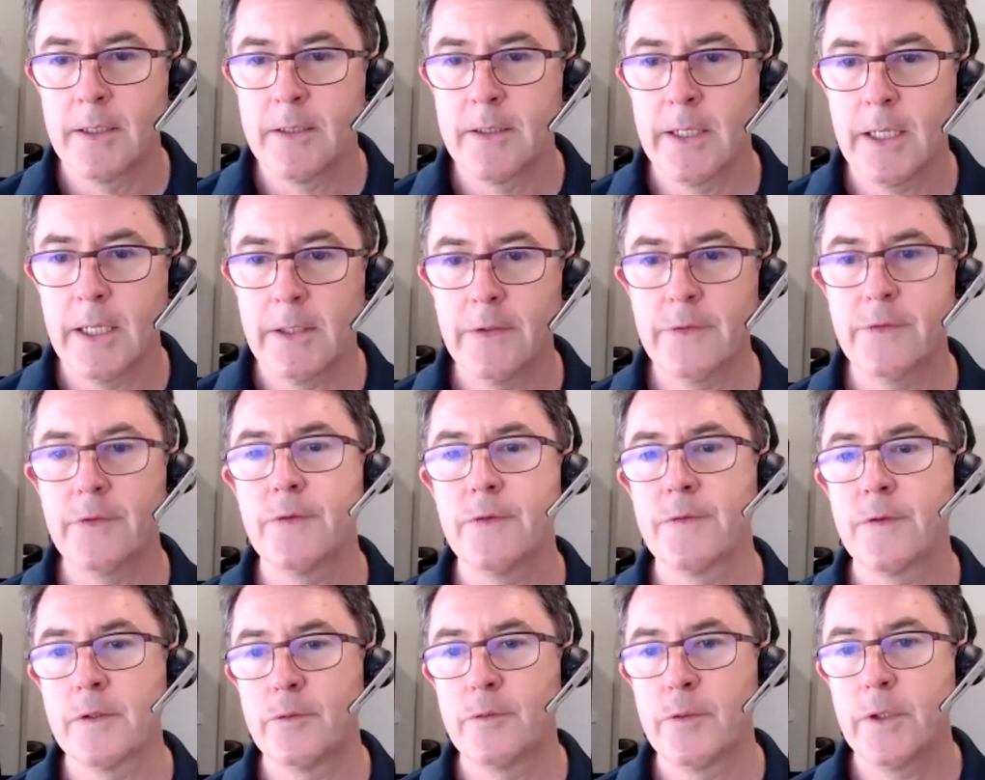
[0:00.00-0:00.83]
now this
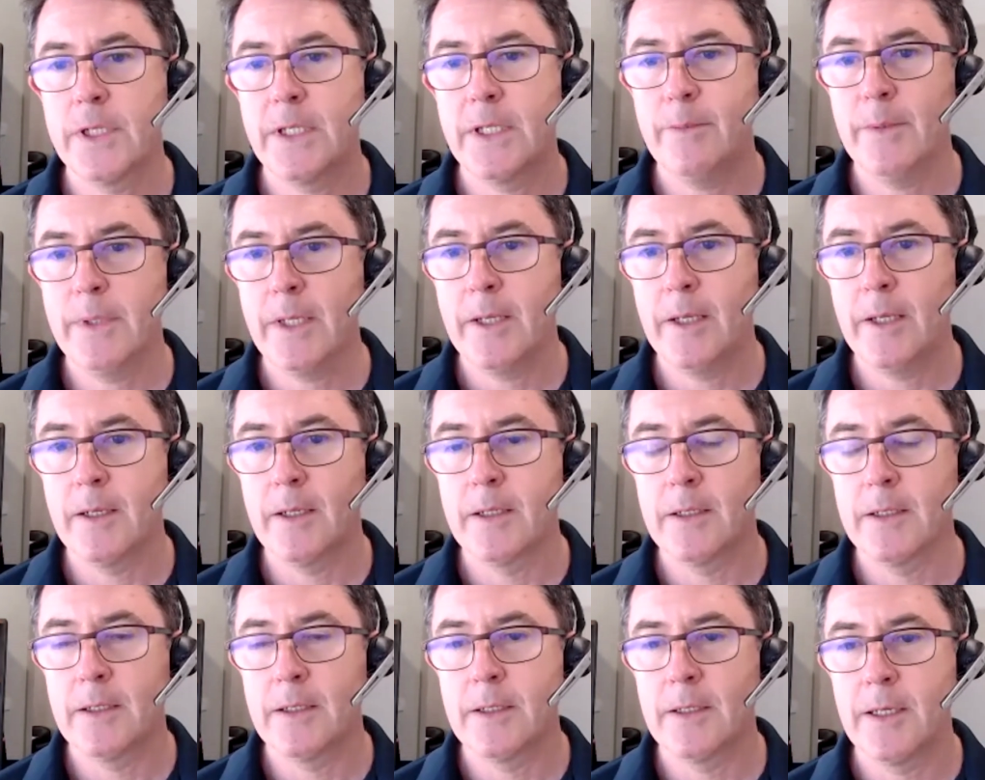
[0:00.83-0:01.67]
is the tricky bit,
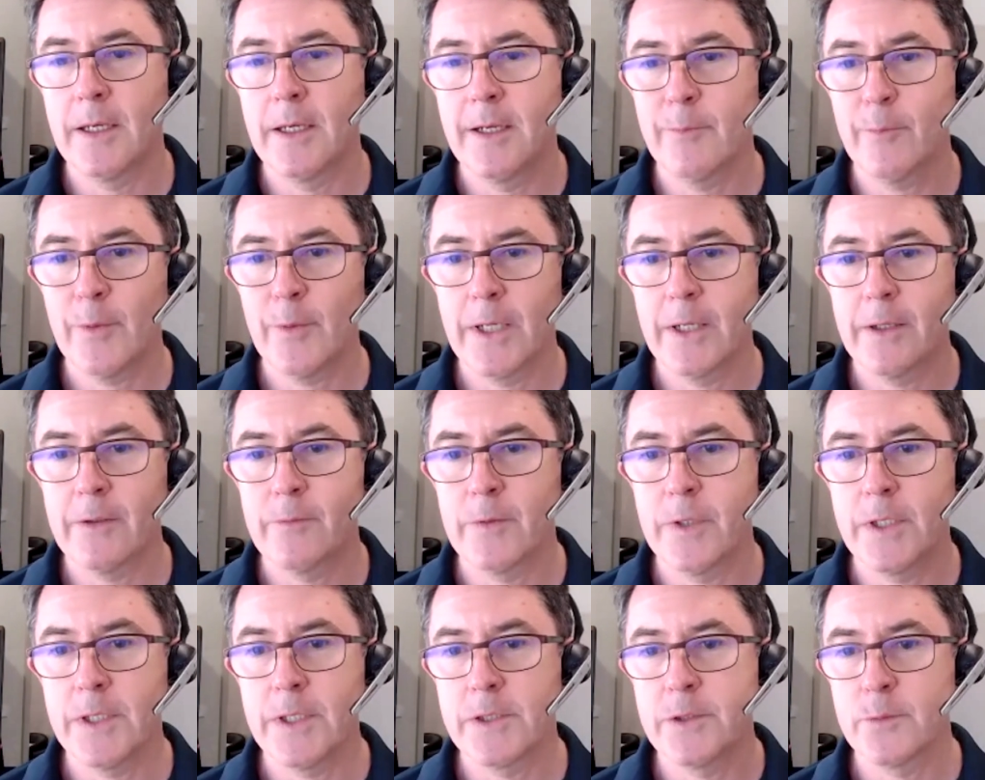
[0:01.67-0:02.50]
and one of the
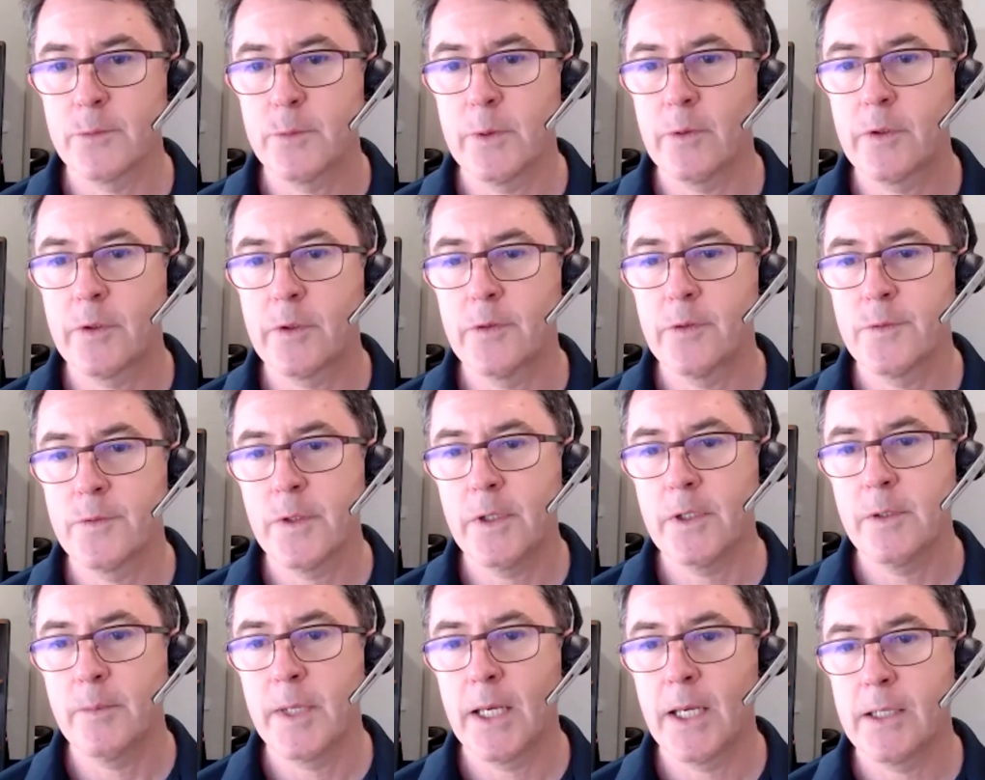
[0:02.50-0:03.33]
reasons we were
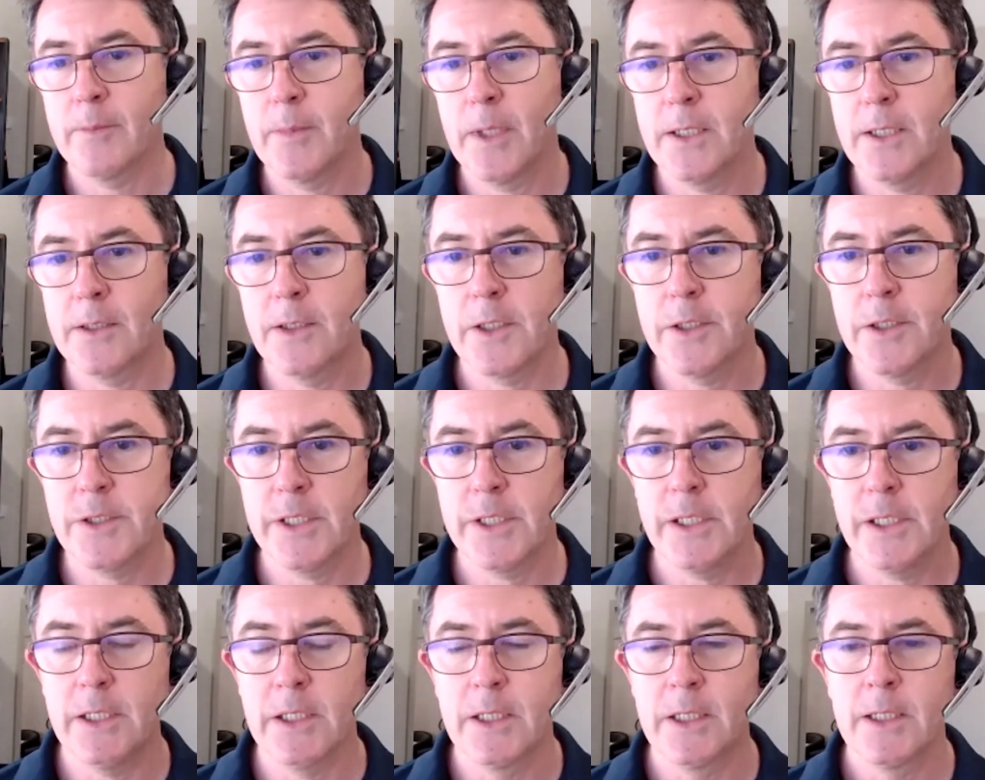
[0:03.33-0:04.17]
concerned about the
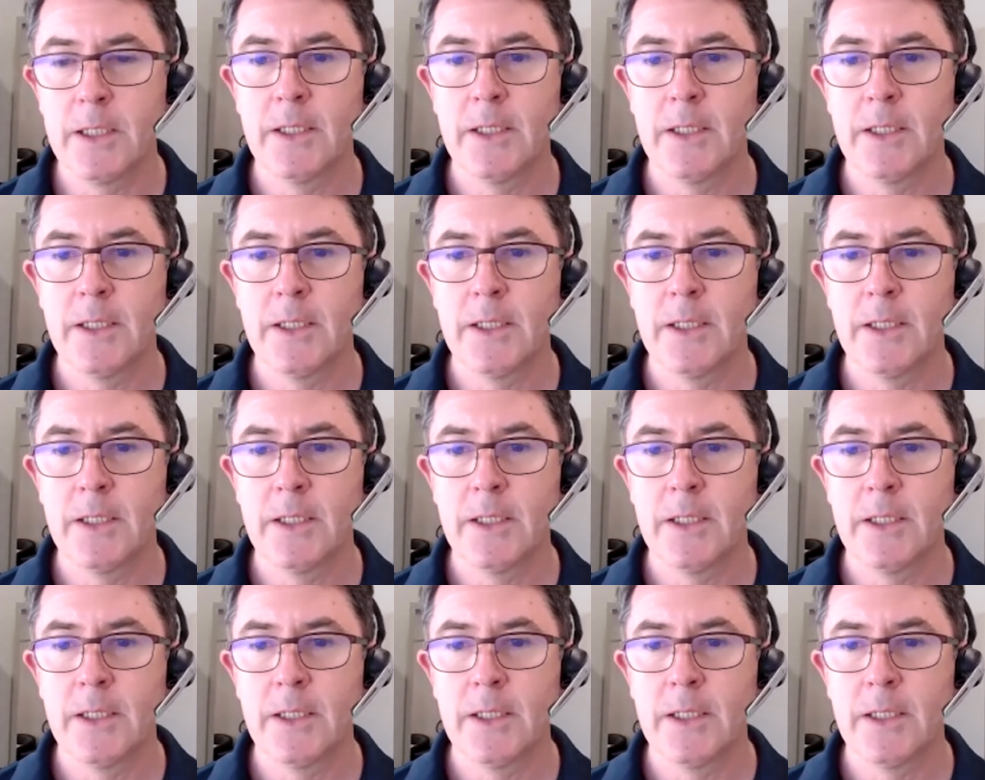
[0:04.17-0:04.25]
metallurgy.